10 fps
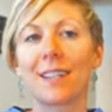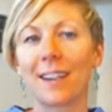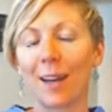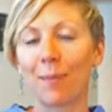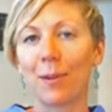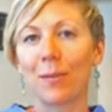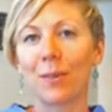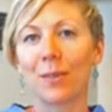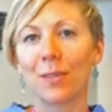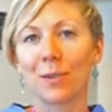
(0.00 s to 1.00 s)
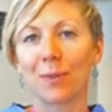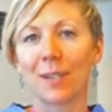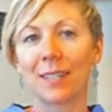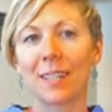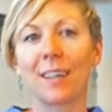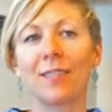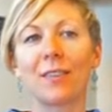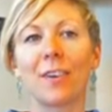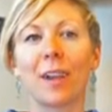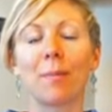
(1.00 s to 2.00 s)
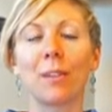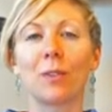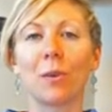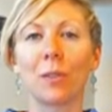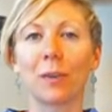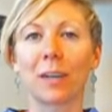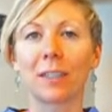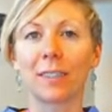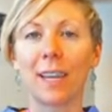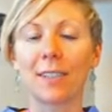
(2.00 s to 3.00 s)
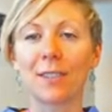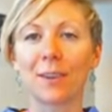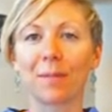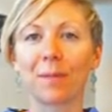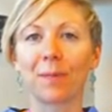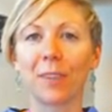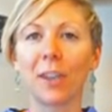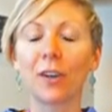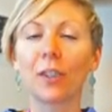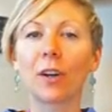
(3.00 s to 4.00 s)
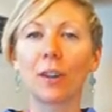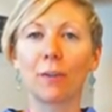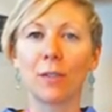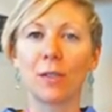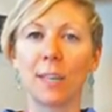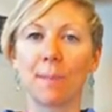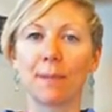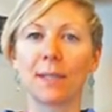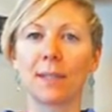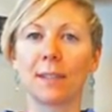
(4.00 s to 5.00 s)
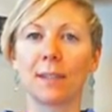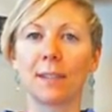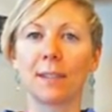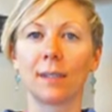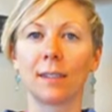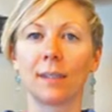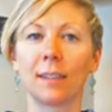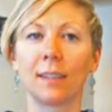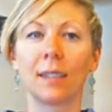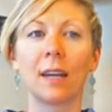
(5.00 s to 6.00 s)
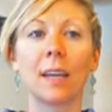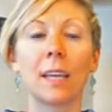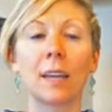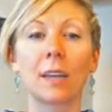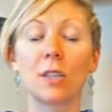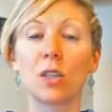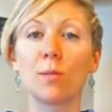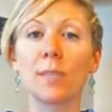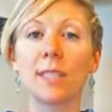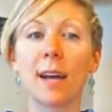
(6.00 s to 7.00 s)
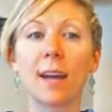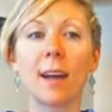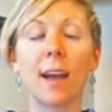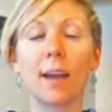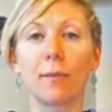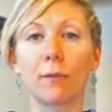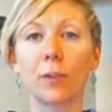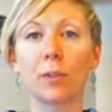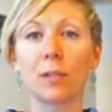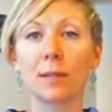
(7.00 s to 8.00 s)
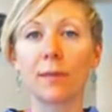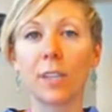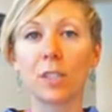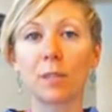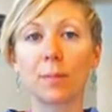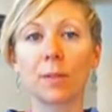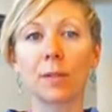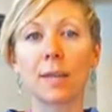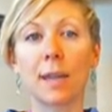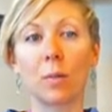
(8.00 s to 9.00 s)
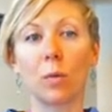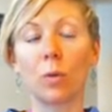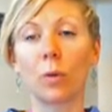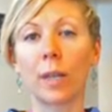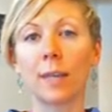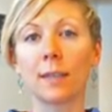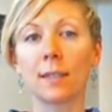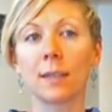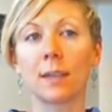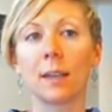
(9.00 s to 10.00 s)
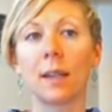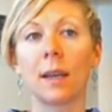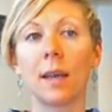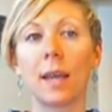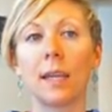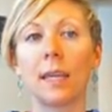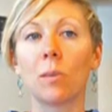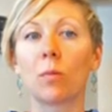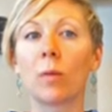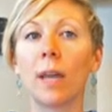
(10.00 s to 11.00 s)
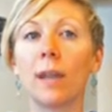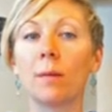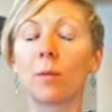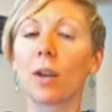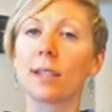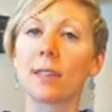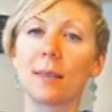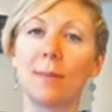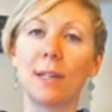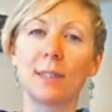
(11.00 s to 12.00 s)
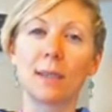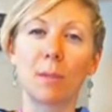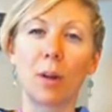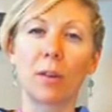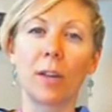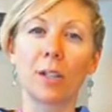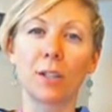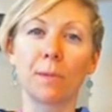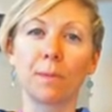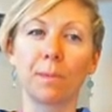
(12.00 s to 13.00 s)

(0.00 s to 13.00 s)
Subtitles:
can help you reduce the risk of developing colorectal cancer. Here are a few tips. Consume a diet high in fruits, vegetables, and whole grains, and eat red and processed meats in moderation.